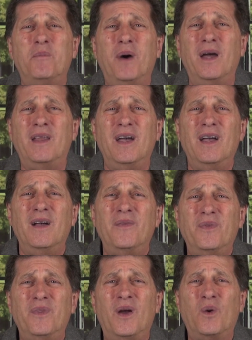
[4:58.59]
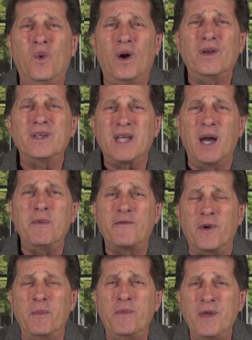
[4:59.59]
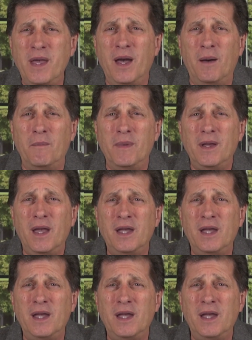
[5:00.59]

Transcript: but their word is coming from them.